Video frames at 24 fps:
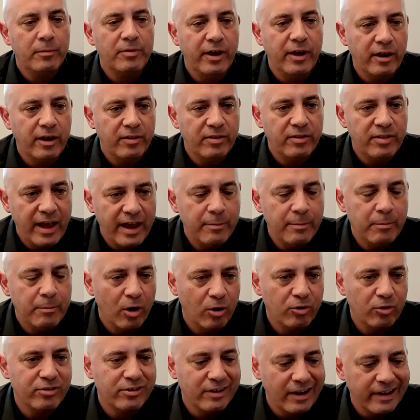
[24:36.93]
They
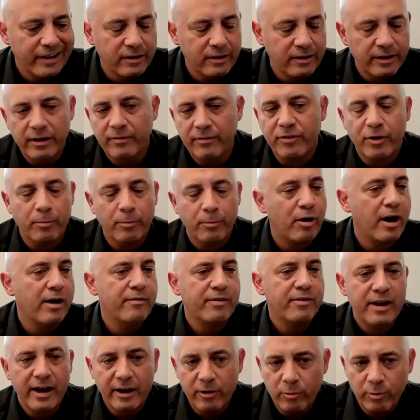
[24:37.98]
most likely, if they're
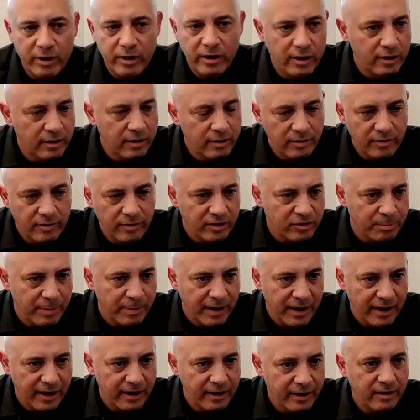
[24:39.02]
private equity that's
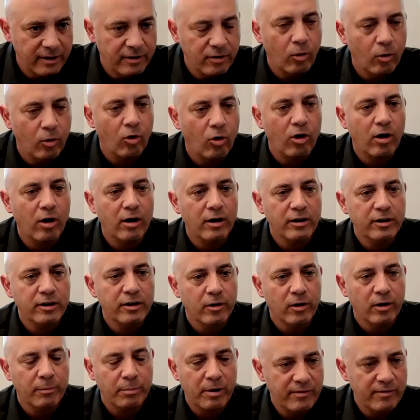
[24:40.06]
buying, or, you
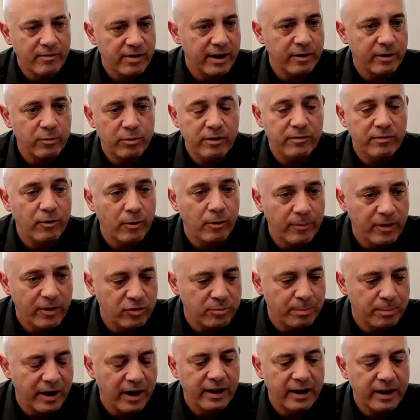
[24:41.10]
know, a private equity firm that's
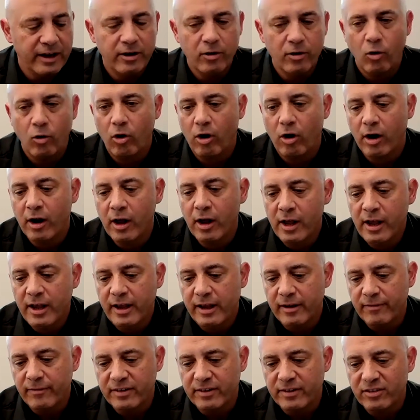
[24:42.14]
buying, or
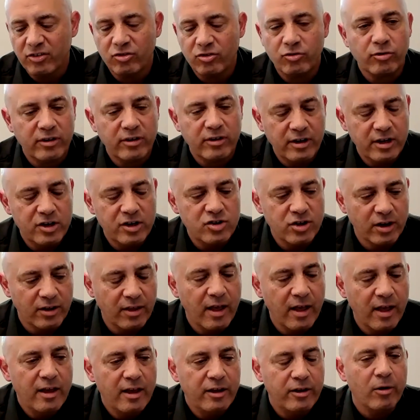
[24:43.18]
if it's a strategic,
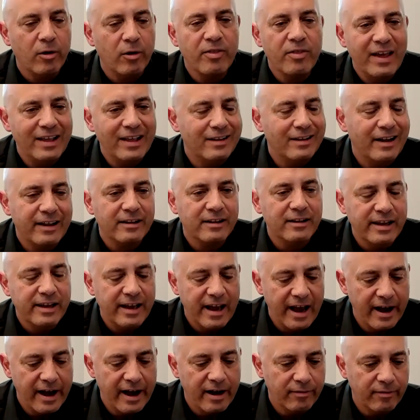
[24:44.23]
you know, they likely
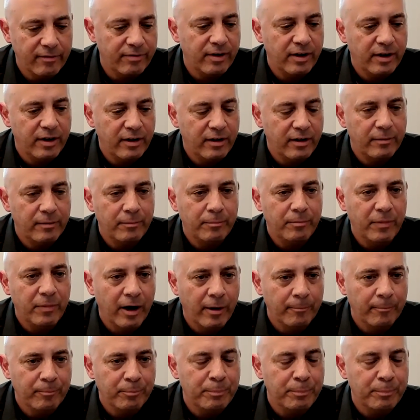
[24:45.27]
have
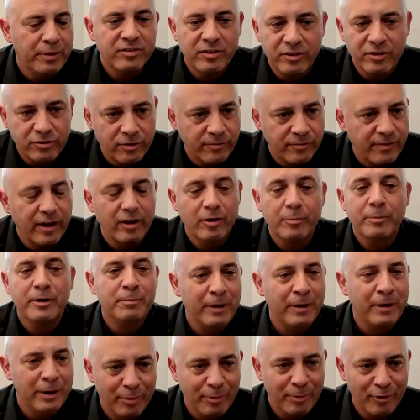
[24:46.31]
business
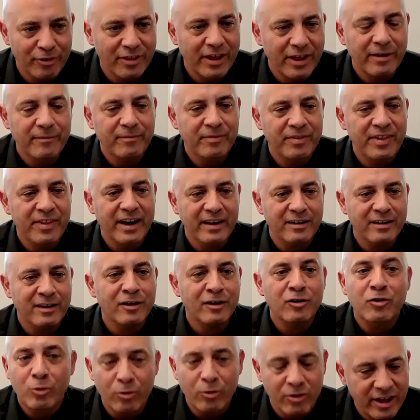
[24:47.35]
development people that
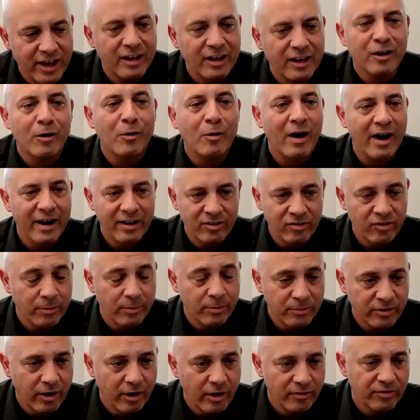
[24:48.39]
can do the LOIs
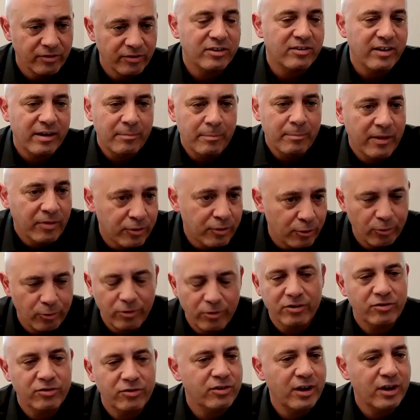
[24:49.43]
themselves, because they've been through
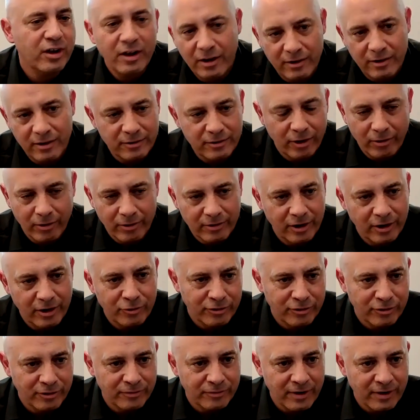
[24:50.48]
this, you know,
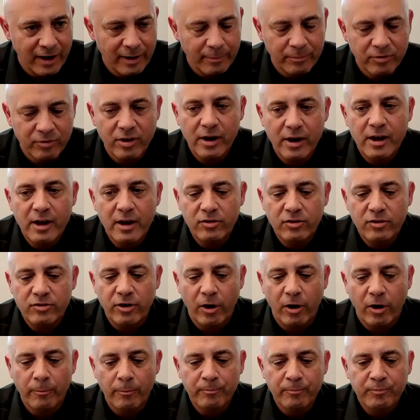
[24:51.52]
hundreds of times.
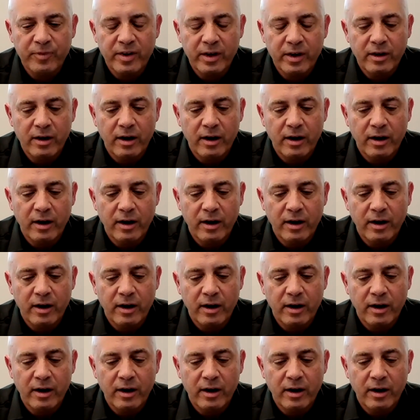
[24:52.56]
So,